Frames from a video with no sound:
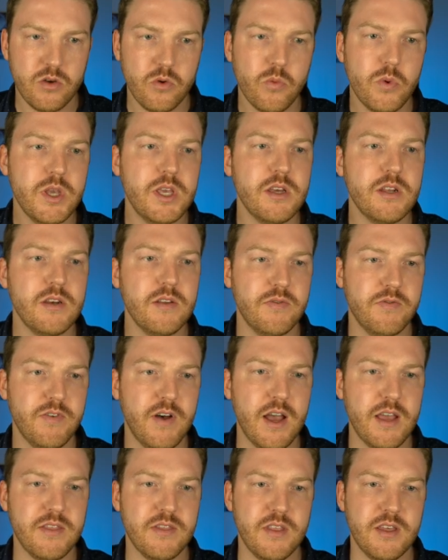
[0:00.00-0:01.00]
We can
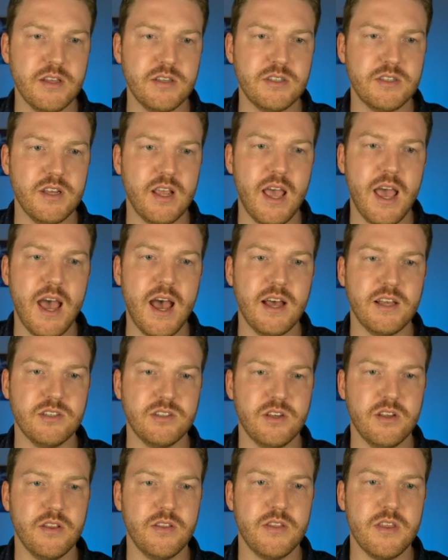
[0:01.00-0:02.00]
define this
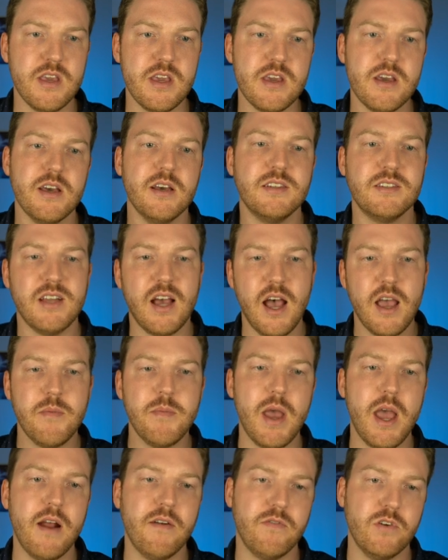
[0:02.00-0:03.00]
as the time
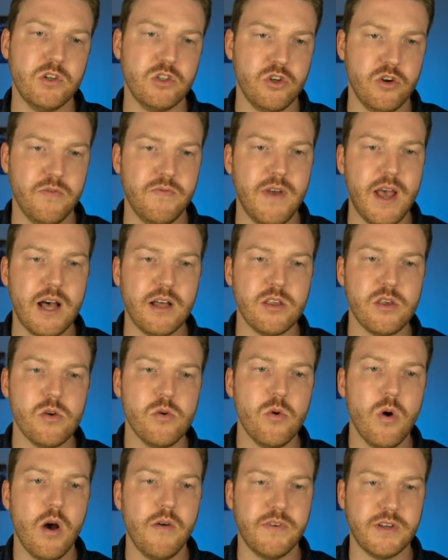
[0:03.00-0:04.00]
average
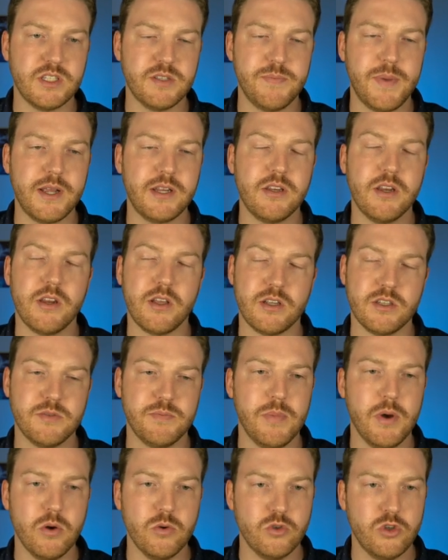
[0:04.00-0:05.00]
value of expected
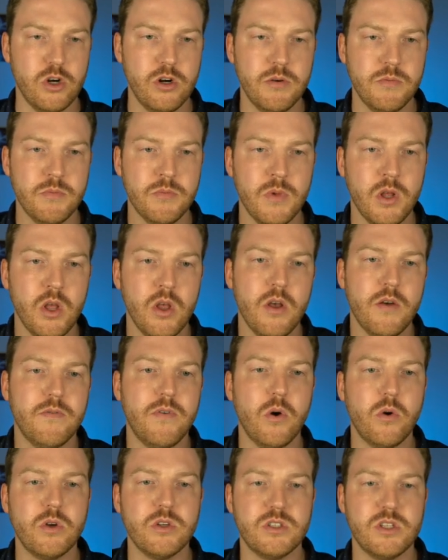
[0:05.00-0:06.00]
exposure,
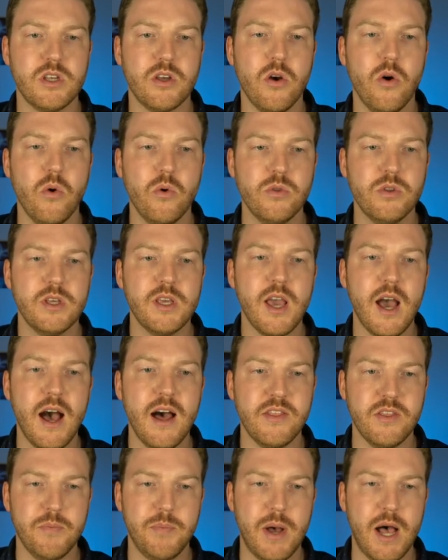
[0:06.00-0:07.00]
focusing only
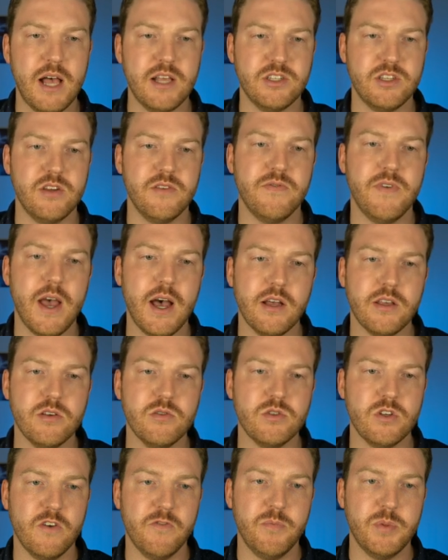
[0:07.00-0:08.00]
on the positive
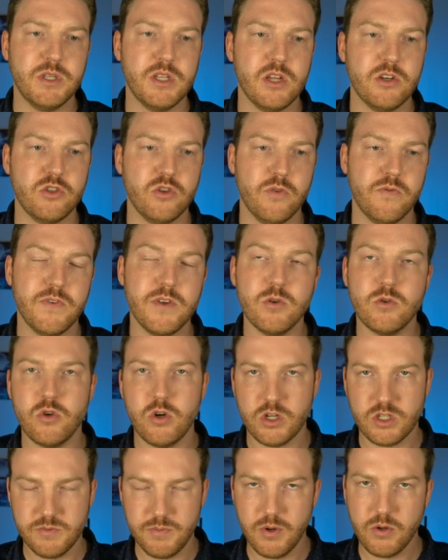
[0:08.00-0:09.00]
values of potential future
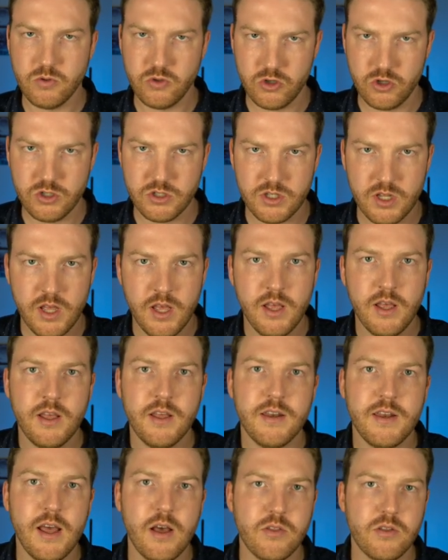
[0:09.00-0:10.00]
exposures.
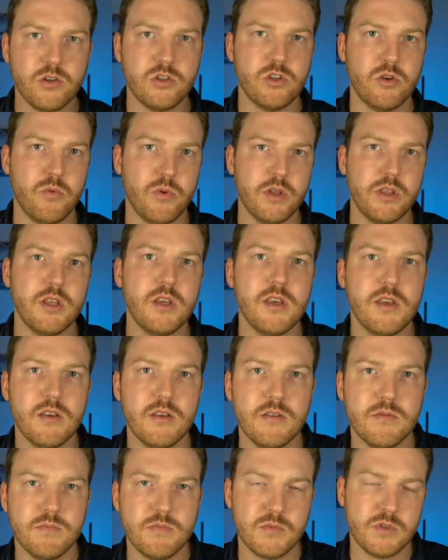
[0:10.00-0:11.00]
Now there's a
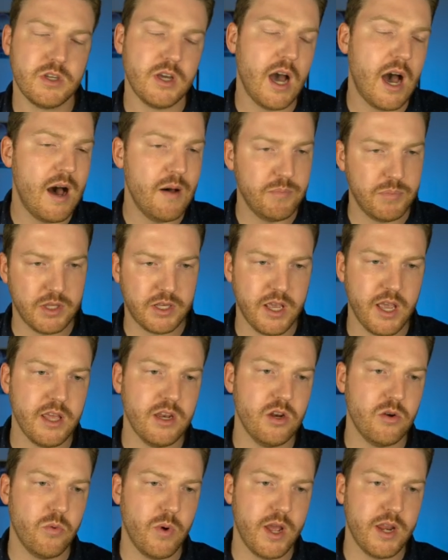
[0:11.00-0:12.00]
really
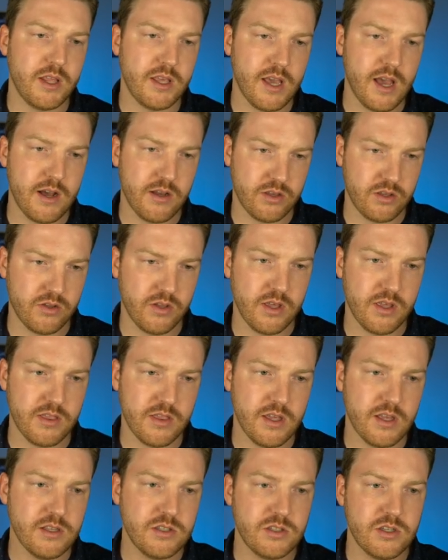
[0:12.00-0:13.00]
complicated way to calculate
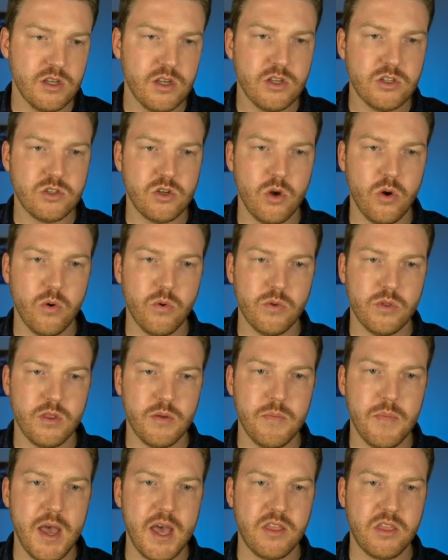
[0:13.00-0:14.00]
this. So the
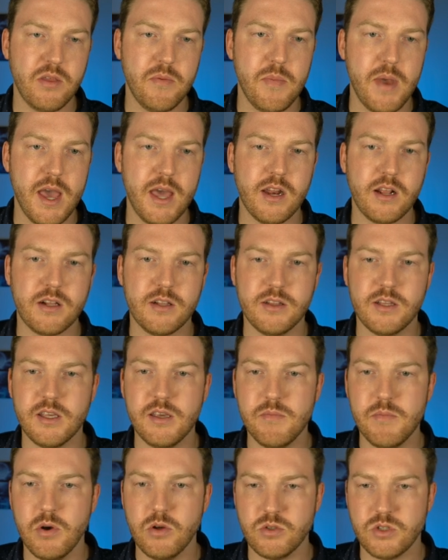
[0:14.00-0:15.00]

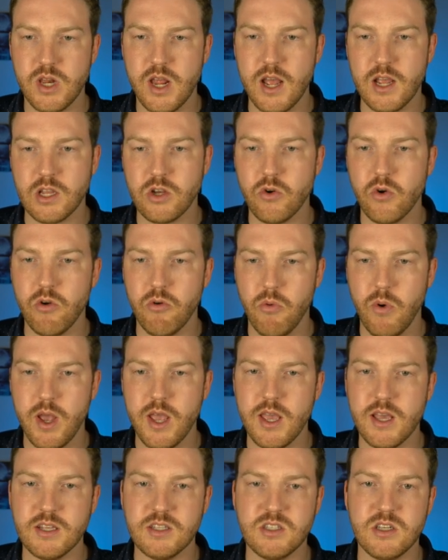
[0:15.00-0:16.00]
mathematically most accurate
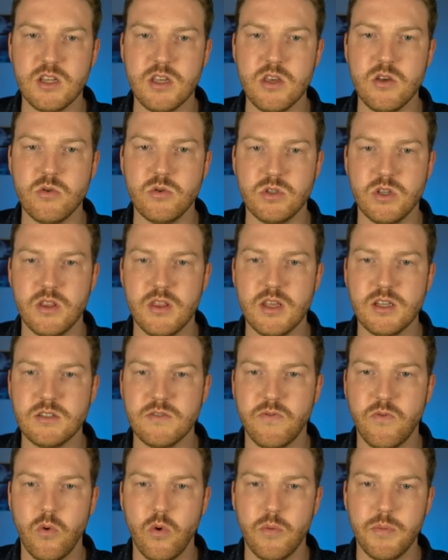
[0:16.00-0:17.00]
way is to use this
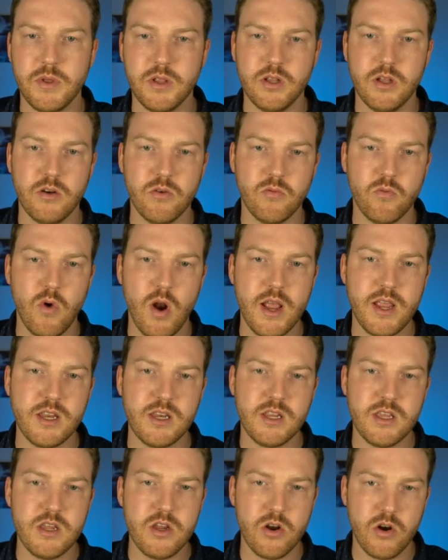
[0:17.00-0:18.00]
formula right
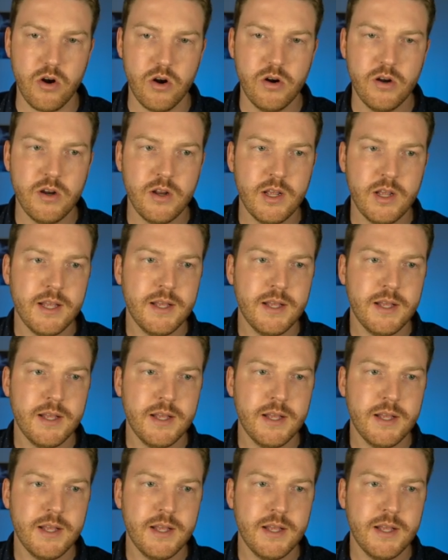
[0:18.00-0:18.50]
here.